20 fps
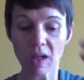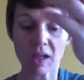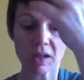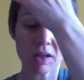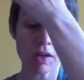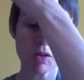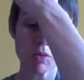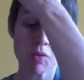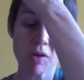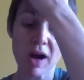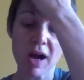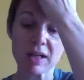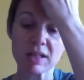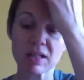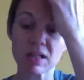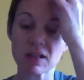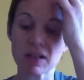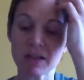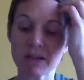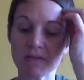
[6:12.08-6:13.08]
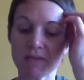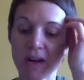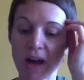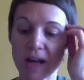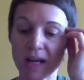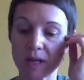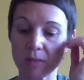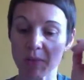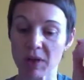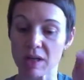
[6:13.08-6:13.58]
They were practically
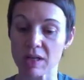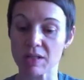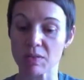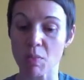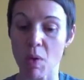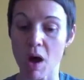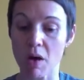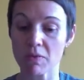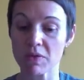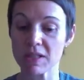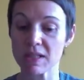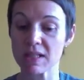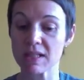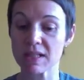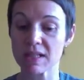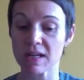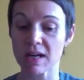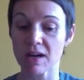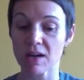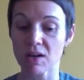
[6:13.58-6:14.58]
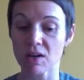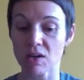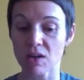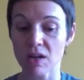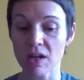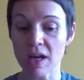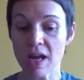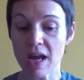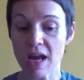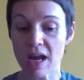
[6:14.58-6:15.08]
fighting because Mom was
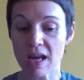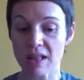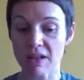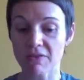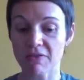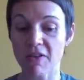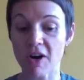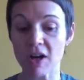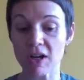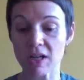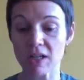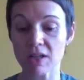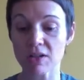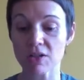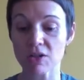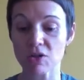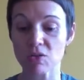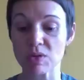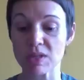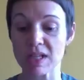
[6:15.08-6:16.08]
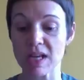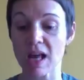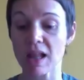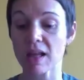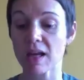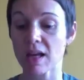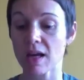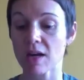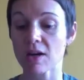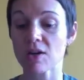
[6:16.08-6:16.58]
hysterical and the farting nurse was
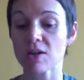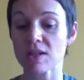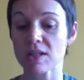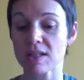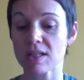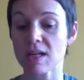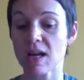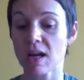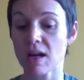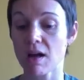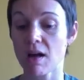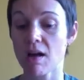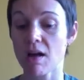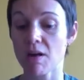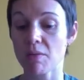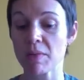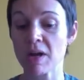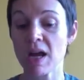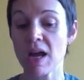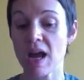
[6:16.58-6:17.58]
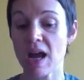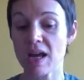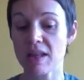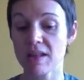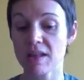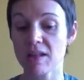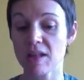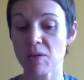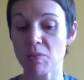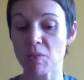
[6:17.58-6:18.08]
yelling at her to stay calm,
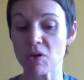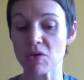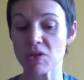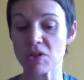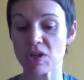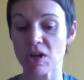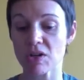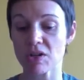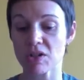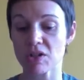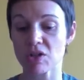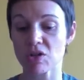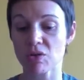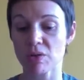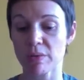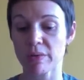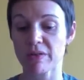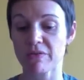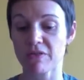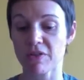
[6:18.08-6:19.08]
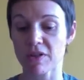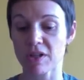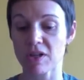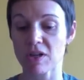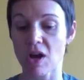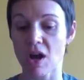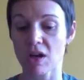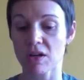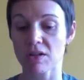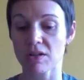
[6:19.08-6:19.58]
and then they both started screaming for the
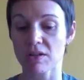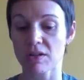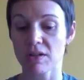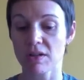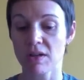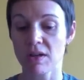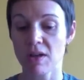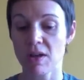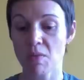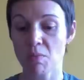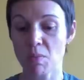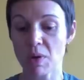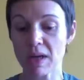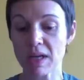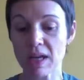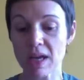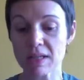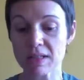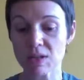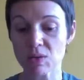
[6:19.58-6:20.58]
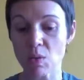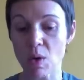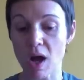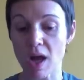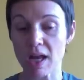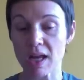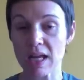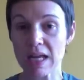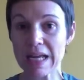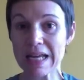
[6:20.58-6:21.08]
doctor. But guess
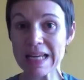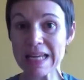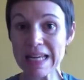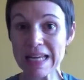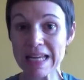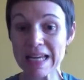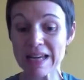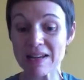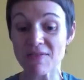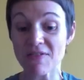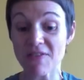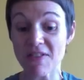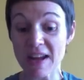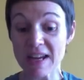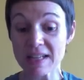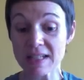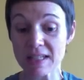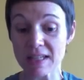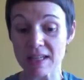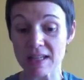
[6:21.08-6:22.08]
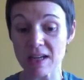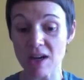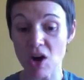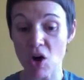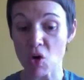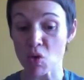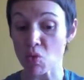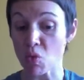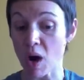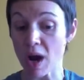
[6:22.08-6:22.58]
what? He had fainted
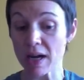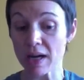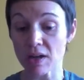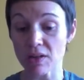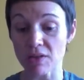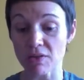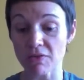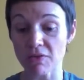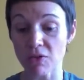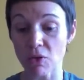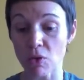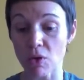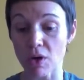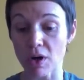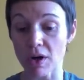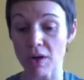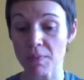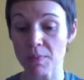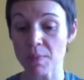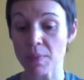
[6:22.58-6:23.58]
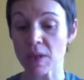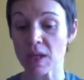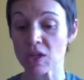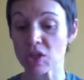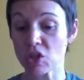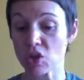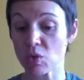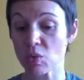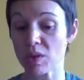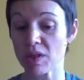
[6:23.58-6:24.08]
right on the floor.
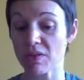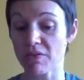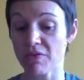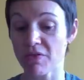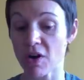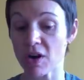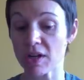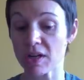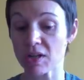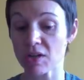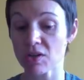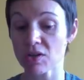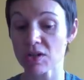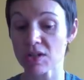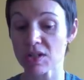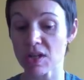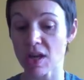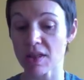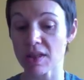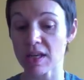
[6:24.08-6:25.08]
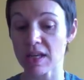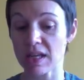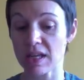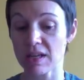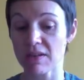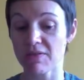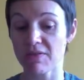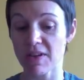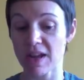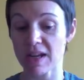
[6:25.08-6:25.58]
So when the farting nurse saw that he
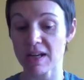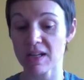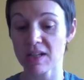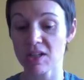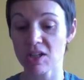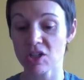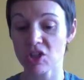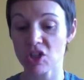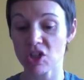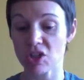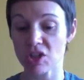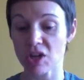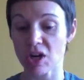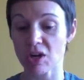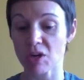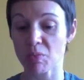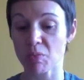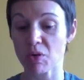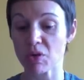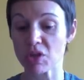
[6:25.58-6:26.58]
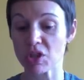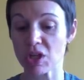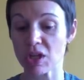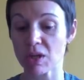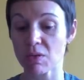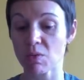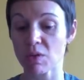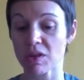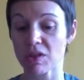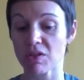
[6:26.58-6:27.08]
had fainted, she started pushing
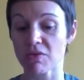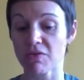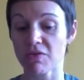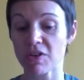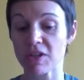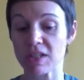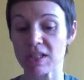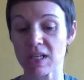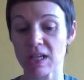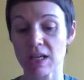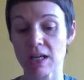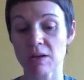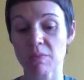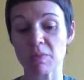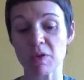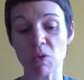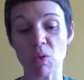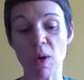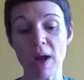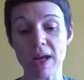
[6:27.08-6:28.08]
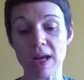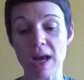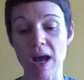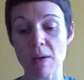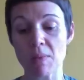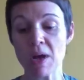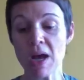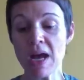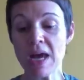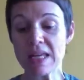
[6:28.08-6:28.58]
him with her foot to get him to wake
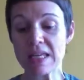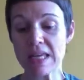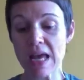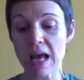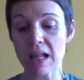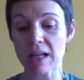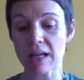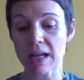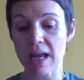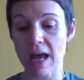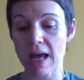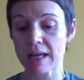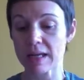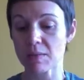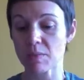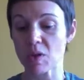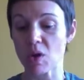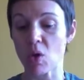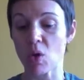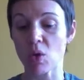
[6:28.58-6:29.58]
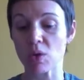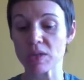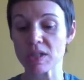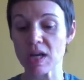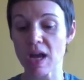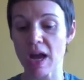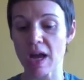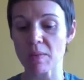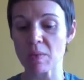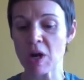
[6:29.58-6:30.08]
up, yelling at him the whole
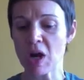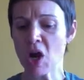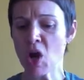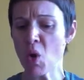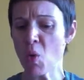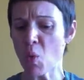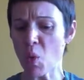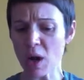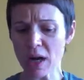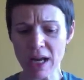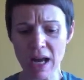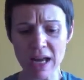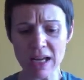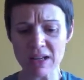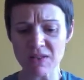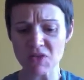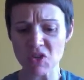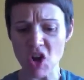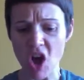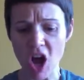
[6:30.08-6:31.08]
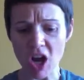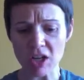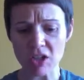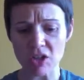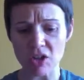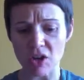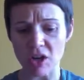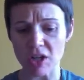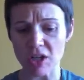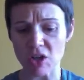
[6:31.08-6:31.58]
time. "What kind of
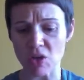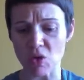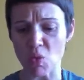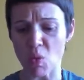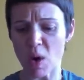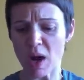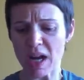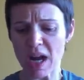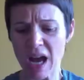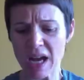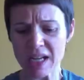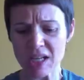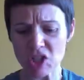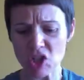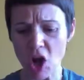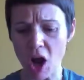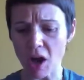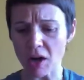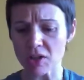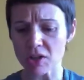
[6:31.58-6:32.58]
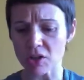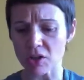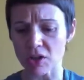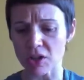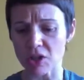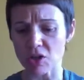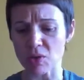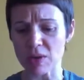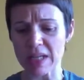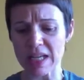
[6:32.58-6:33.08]
doctor are you? What kind of doctor are
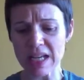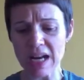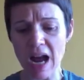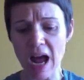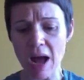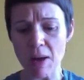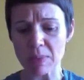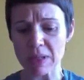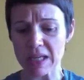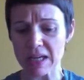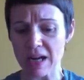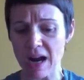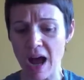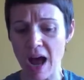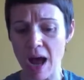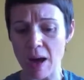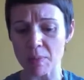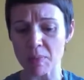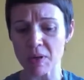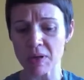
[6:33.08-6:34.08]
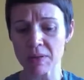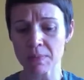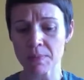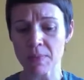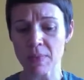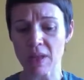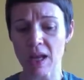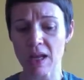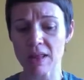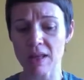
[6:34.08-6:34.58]
you? Get up, get up."
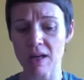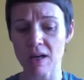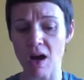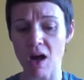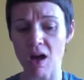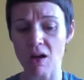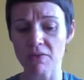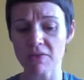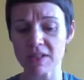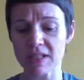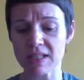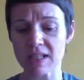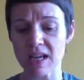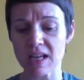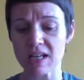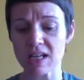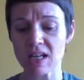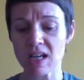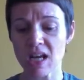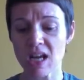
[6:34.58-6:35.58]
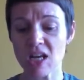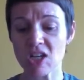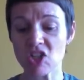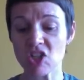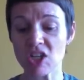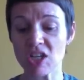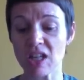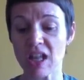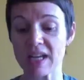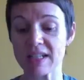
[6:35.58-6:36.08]
And then all of a sudden,
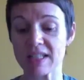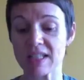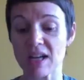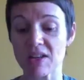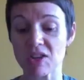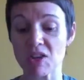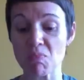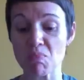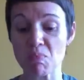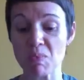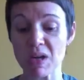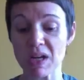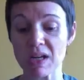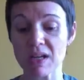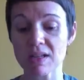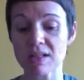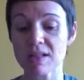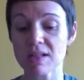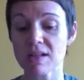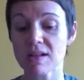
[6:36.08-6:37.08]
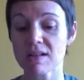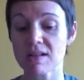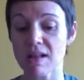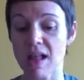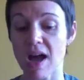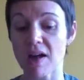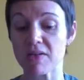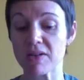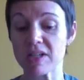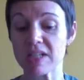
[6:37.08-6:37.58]
she lets out the biggest,
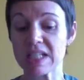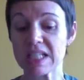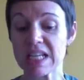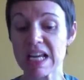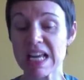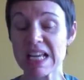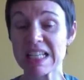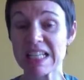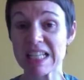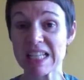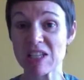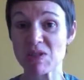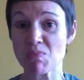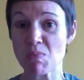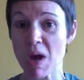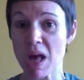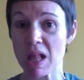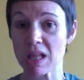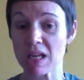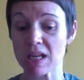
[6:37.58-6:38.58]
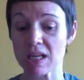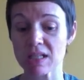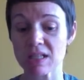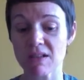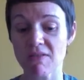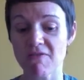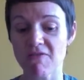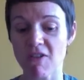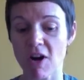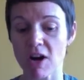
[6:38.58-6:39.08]
loudest,
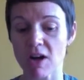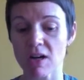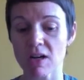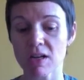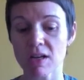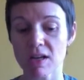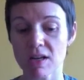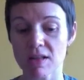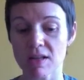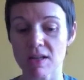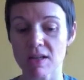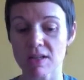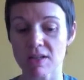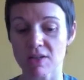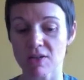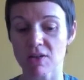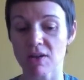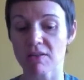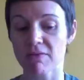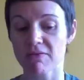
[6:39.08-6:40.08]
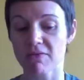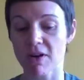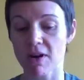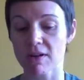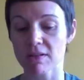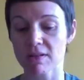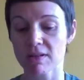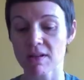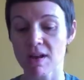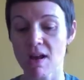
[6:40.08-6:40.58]
smelliest fart in the history of
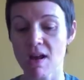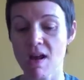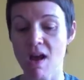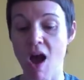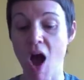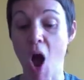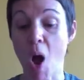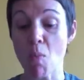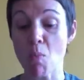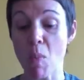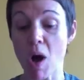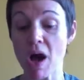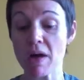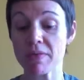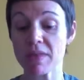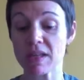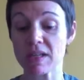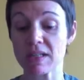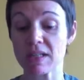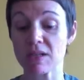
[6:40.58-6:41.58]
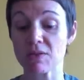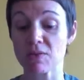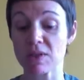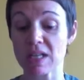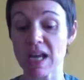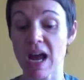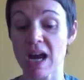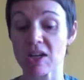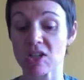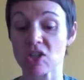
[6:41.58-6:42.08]
farts. Mom thinks it was
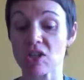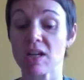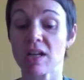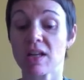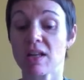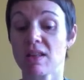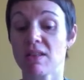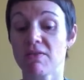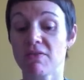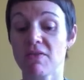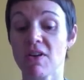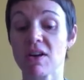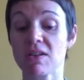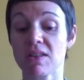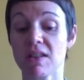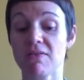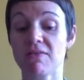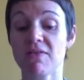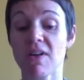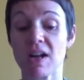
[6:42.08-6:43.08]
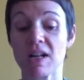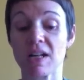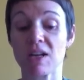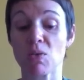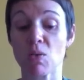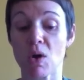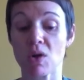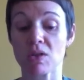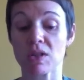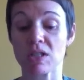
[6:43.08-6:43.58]
actually the fart that finally
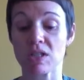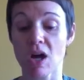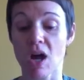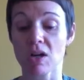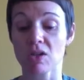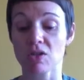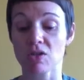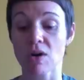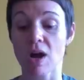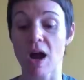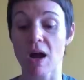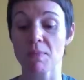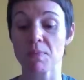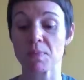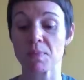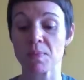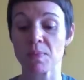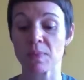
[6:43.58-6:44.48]
woke the doctor up.